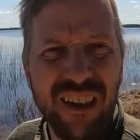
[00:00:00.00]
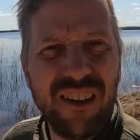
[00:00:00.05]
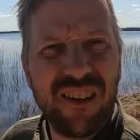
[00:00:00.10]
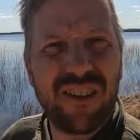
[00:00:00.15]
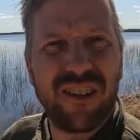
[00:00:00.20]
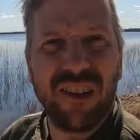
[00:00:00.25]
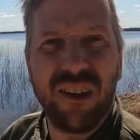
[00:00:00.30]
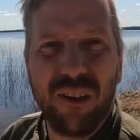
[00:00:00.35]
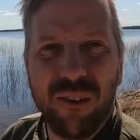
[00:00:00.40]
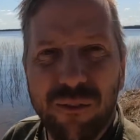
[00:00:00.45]

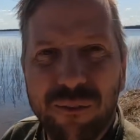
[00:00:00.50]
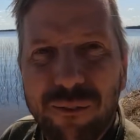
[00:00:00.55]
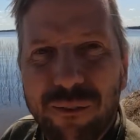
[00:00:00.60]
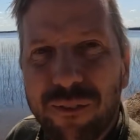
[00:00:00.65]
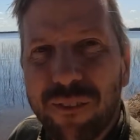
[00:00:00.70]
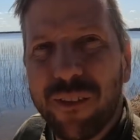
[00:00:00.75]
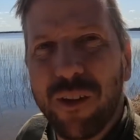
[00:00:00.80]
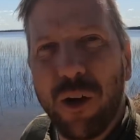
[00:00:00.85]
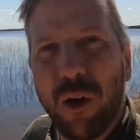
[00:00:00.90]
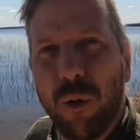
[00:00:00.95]
so
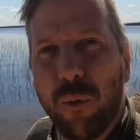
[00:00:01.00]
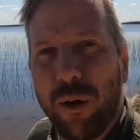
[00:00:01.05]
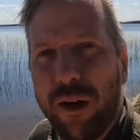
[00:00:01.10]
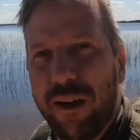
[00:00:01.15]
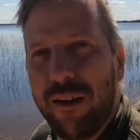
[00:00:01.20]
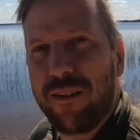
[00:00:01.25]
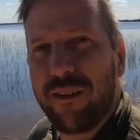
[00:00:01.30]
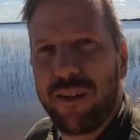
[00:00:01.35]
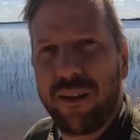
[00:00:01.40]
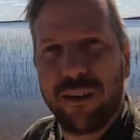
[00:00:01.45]

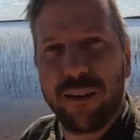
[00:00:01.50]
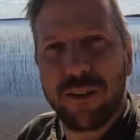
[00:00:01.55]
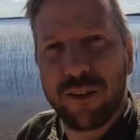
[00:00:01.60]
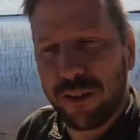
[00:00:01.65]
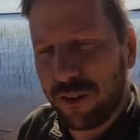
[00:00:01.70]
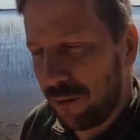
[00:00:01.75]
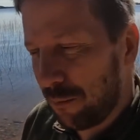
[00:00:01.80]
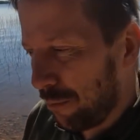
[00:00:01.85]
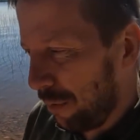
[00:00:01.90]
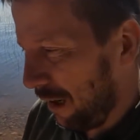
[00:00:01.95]
always
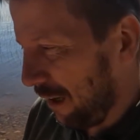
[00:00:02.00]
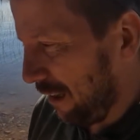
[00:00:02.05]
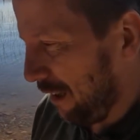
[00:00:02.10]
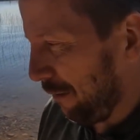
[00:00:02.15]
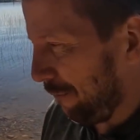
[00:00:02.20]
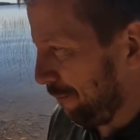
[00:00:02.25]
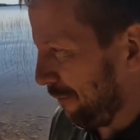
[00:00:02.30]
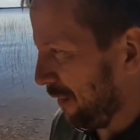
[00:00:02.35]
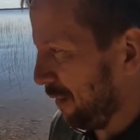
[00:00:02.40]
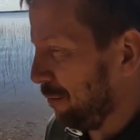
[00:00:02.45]
just by the
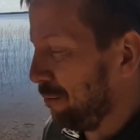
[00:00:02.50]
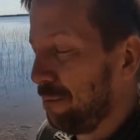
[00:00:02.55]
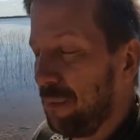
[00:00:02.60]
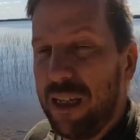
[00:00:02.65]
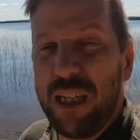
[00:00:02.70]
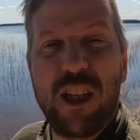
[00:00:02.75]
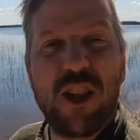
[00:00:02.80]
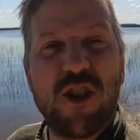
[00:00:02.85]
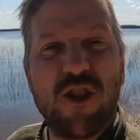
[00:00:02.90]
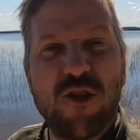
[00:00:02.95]

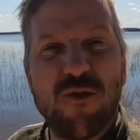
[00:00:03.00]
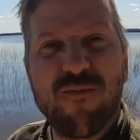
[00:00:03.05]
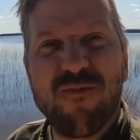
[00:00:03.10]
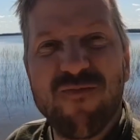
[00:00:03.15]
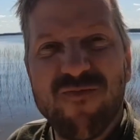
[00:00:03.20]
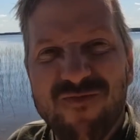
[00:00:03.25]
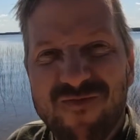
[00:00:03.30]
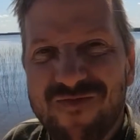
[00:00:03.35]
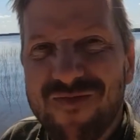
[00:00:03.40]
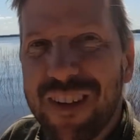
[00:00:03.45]
beach.
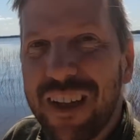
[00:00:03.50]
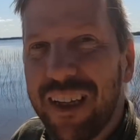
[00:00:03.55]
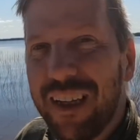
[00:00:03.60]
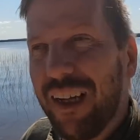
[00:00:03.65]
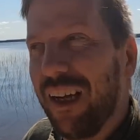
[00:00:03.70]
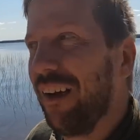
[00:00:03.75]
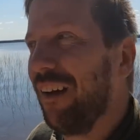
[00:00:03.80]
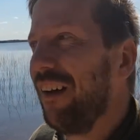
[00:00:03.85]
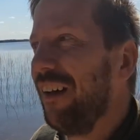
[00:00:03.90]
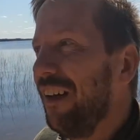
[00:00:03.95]

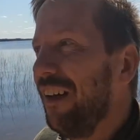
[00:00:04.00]
Yeah,